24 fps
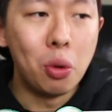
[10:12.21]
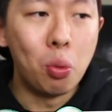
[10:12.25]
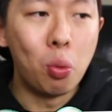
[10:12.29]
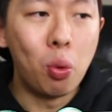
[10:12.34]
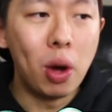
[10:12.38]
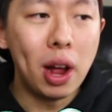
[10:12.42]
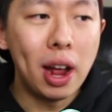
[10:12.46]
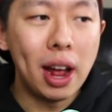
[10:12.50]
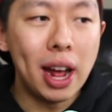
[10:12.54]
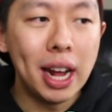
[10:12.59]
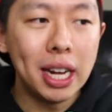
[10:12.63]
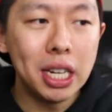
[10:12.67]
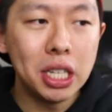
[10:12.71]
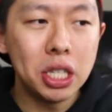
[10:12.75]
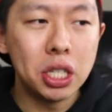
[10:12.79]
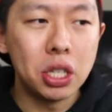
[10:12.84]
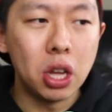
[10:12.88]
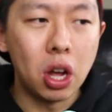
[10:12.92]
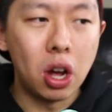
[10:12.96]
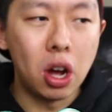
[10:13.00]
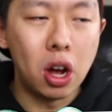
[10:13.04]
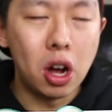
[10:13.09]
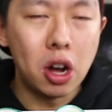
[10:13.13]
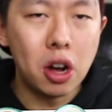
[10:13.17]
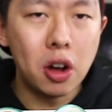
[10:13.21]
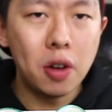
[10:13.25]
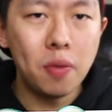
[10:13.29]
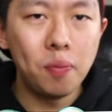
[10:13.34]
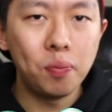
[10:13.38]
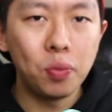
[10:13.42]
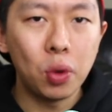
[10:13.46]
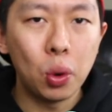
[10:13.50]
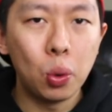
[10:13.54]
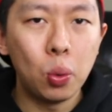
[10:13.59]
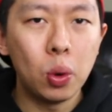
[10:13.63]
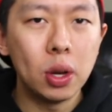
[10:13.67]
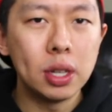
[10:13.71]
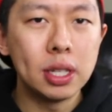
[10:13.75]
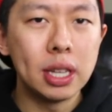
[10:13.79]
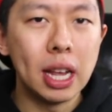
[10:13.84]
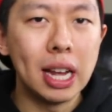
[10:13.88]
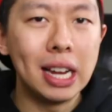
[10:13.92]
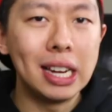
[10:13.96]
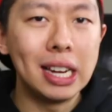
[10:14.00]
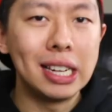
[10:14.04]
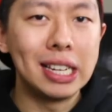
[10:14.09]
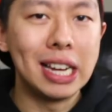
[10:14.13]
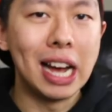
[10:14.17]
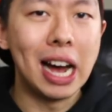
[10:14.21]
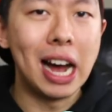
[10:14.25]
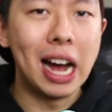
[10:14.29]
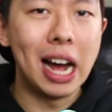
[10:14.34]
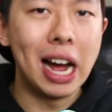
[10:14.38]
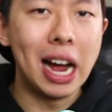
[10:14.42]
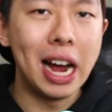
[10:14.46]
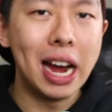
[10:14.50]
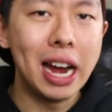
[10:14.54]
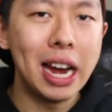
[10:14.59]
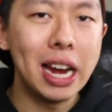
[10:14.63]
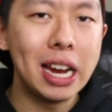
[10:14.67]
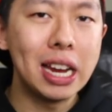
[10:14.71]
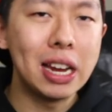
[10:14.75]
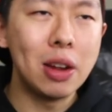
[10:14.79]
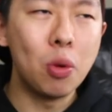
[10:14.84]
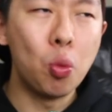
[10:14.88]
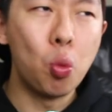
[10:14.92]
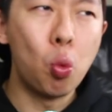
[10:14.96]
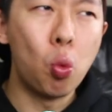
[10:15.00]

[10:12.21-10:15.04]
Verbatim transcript: what I saw was a guy